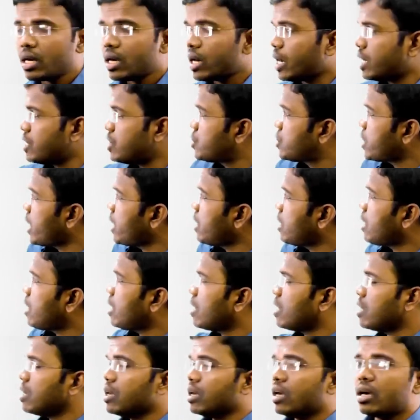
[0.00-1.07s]
And
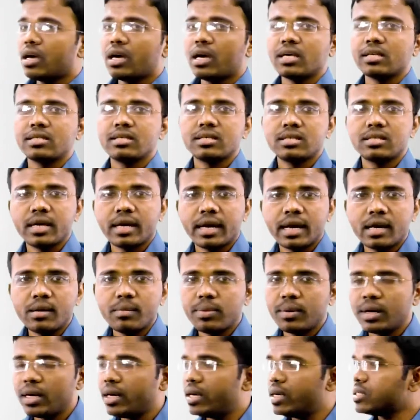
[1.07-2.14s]
China has the
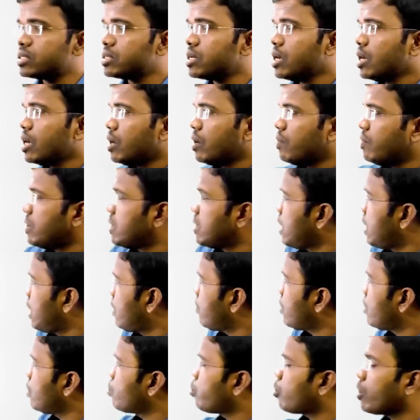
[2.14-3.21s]
second place with
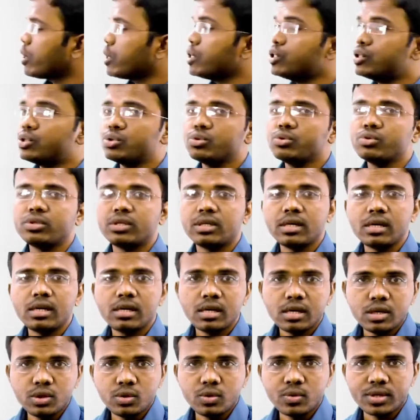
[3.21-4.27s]
11.2
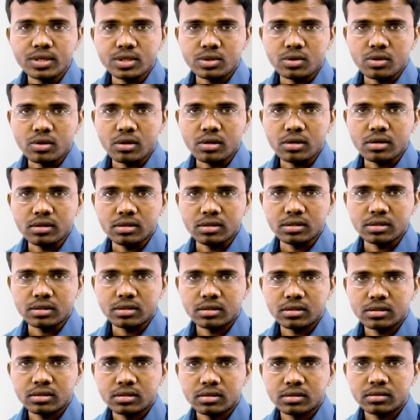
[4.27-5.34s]
trillion US
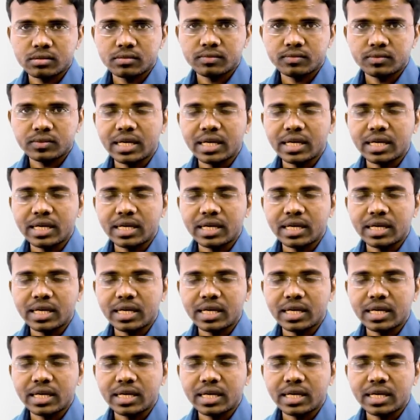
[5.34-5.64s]
dollars.